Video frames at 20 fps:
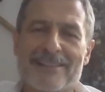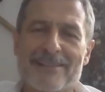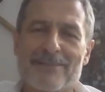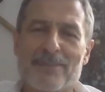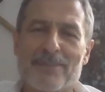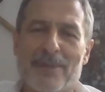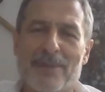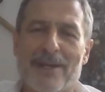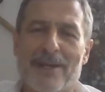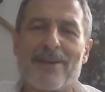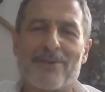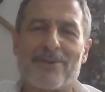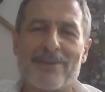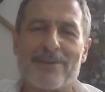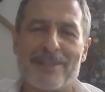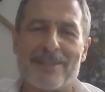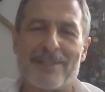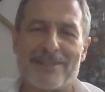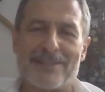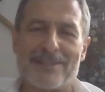This
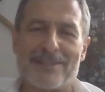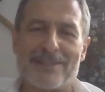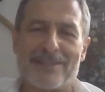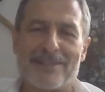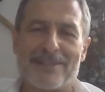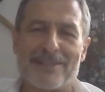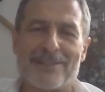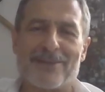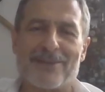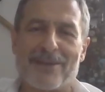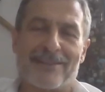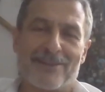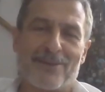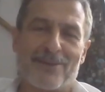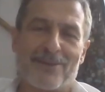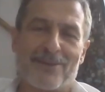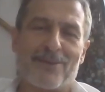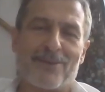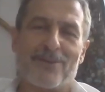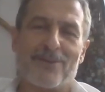period is
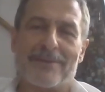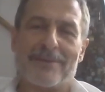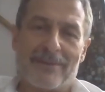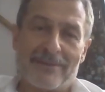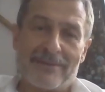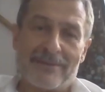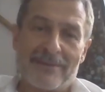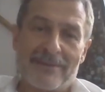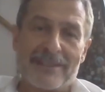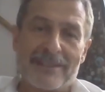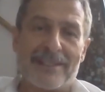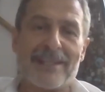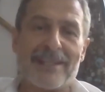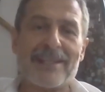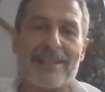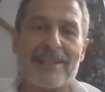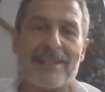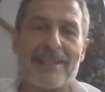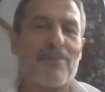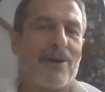okay. So
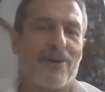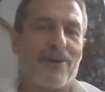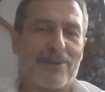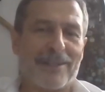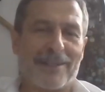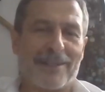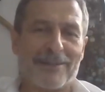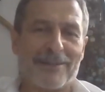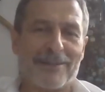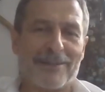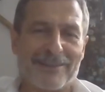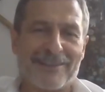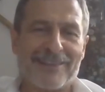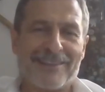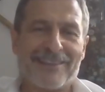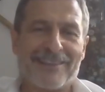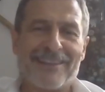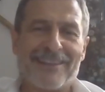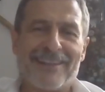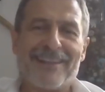think
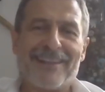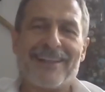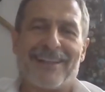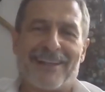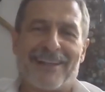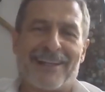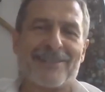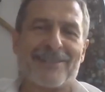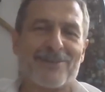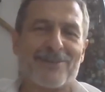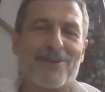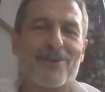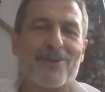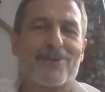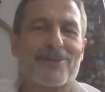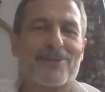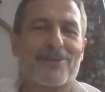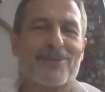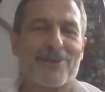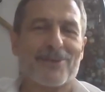about and
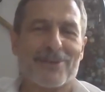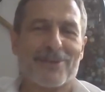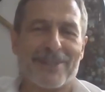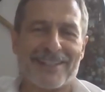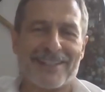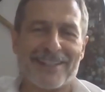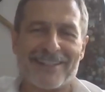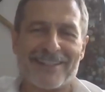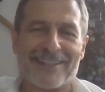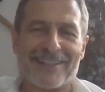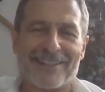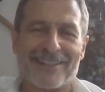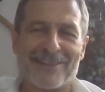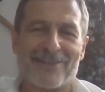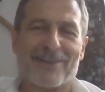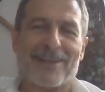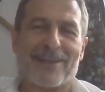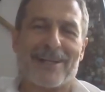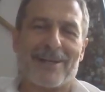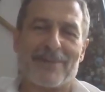let's go
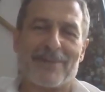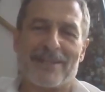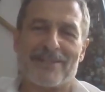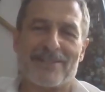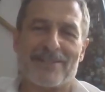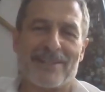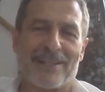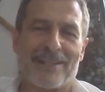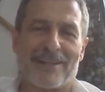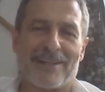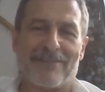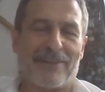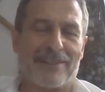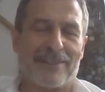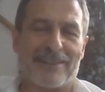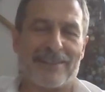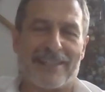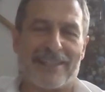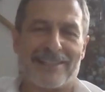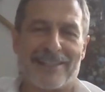together to
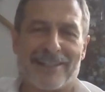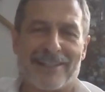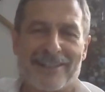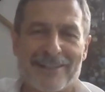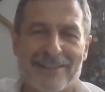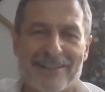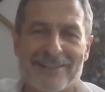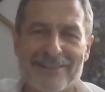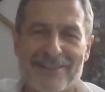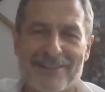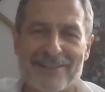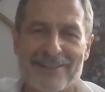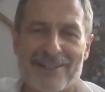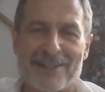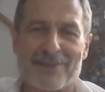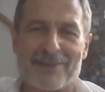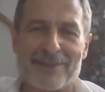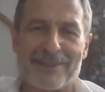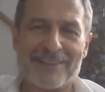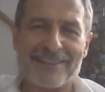Kilimanjaro.
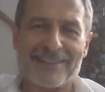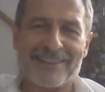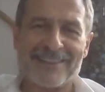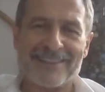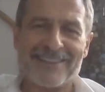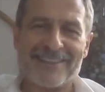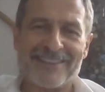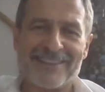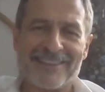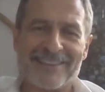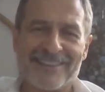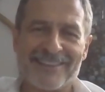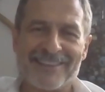Fantastic trip.